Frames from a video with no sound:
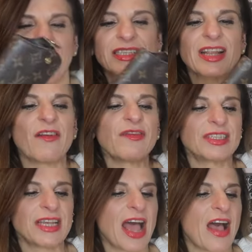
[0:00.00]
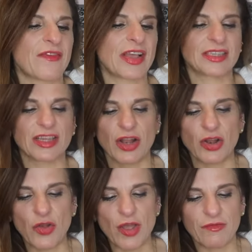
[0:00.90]
It's lovely to have. It's a
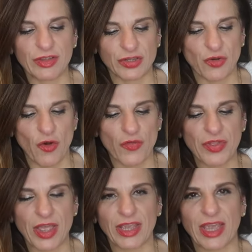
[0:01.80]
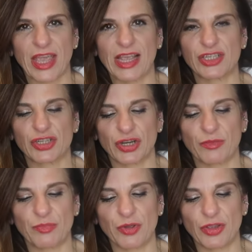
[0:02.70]
Louis Vuitton case. You
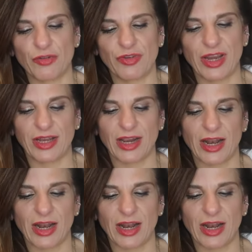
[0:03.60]
can put your reading